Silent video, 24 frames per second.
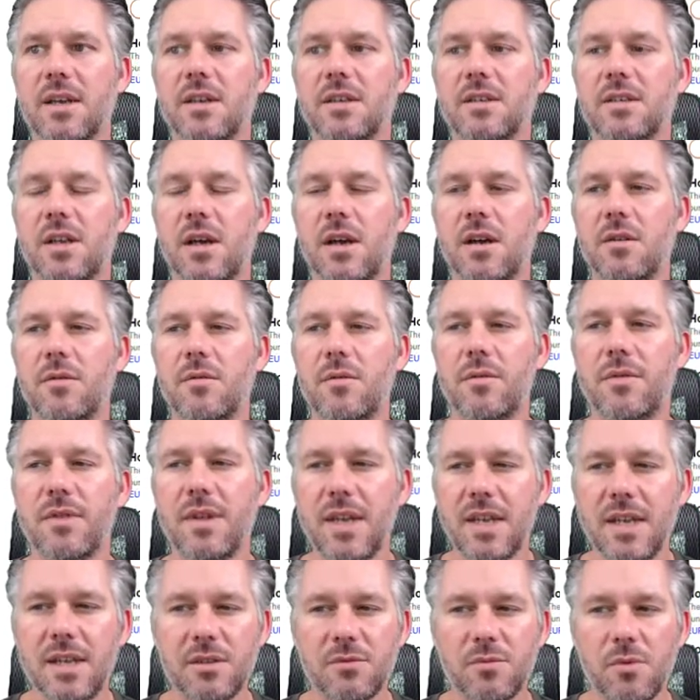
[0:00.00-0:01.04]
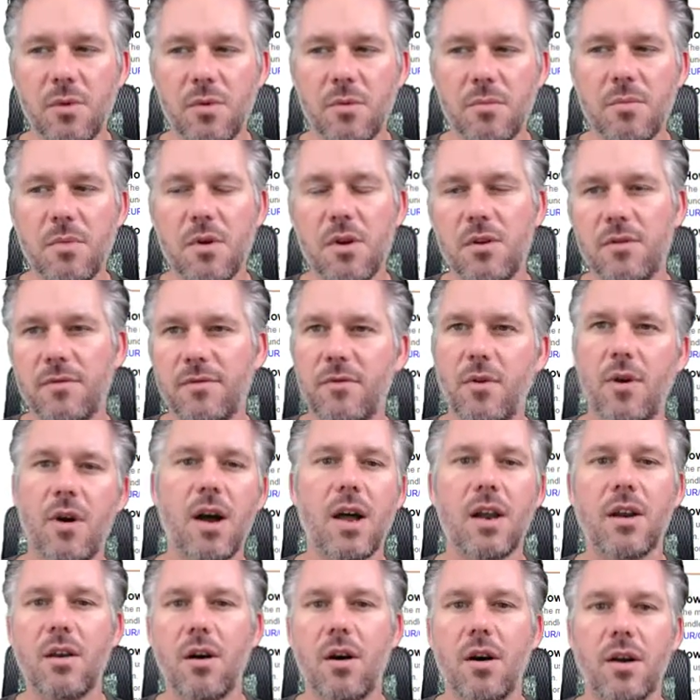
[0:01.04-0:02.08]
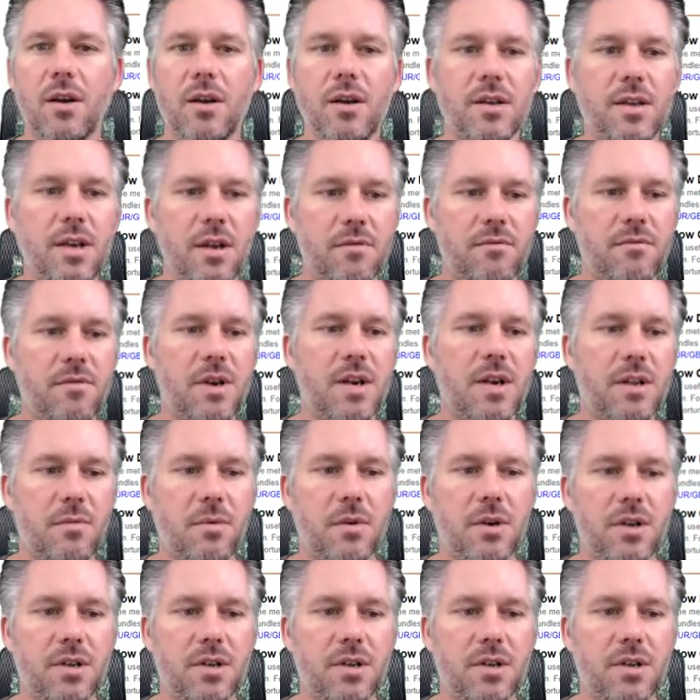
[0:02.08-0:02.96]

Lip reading: So these will move quite a lot, and I don't really